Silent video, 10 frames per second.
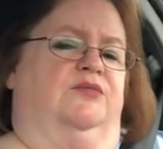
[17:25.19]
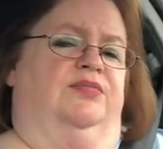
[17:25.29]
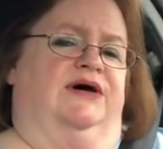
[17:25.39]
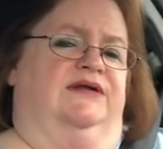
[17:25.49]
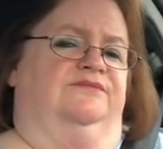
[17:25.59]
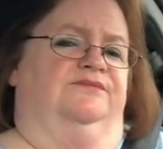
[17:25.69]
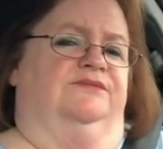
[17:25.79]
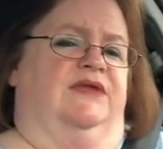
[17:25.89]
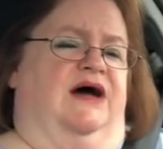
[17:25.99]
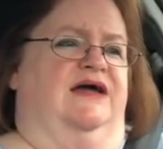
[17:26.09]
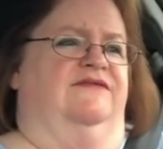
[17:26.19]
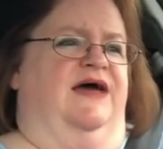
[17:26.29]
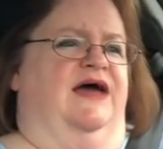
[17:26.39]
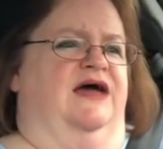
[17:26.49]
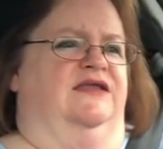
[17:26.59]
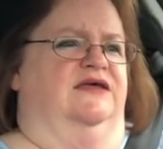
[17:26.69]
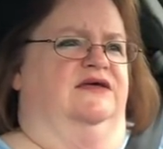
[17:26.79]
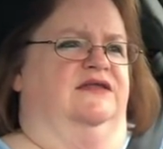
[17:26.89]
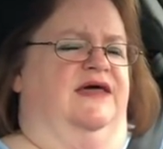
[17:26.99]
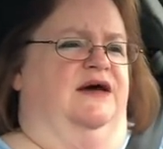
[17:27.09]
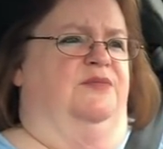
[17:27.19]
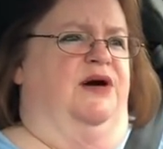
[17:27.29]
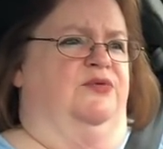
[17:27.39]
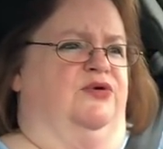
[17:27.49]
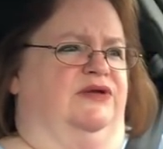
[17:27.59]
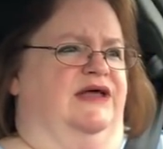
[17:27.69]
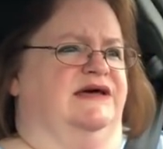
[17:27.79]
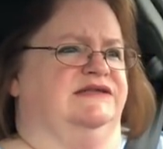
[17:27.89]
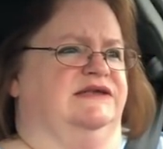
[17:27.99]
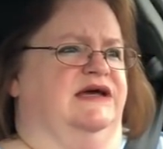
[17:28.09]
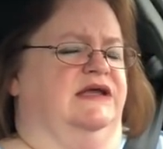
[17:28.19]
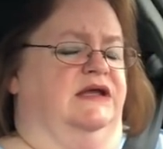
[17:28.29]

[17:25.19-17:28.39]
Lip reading: But I've had that popcorn last night,